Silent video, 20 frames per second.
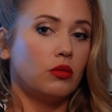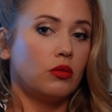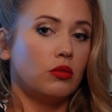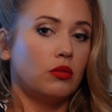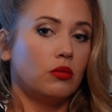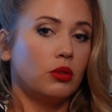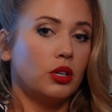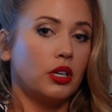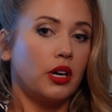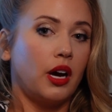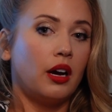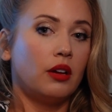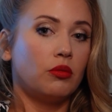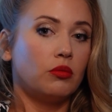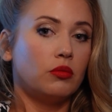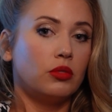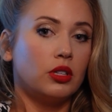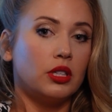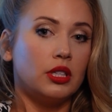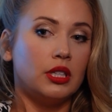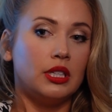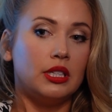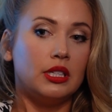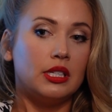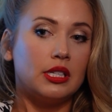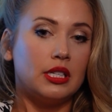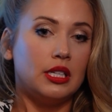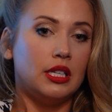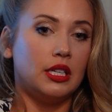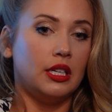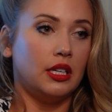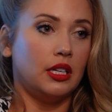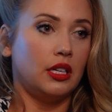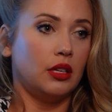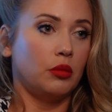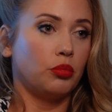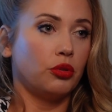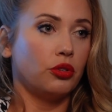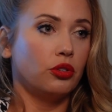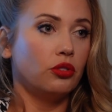we're not really seeing any
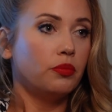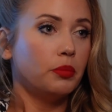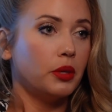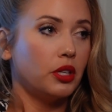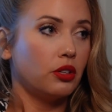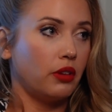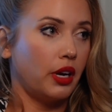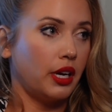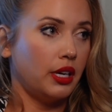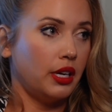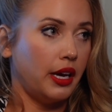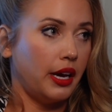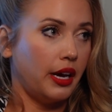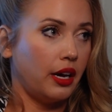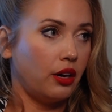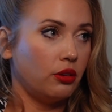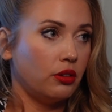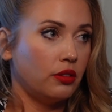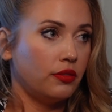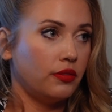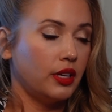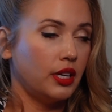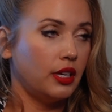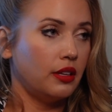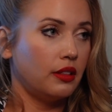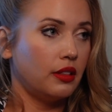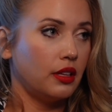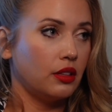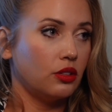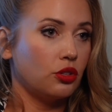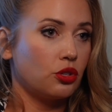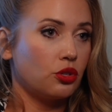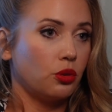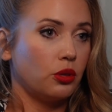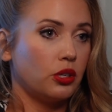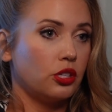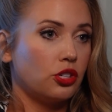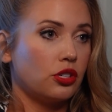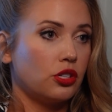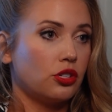improvement right now. If anything, the
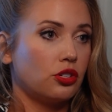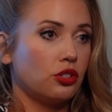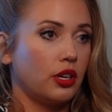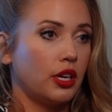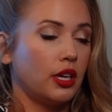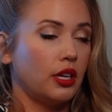shortages are getting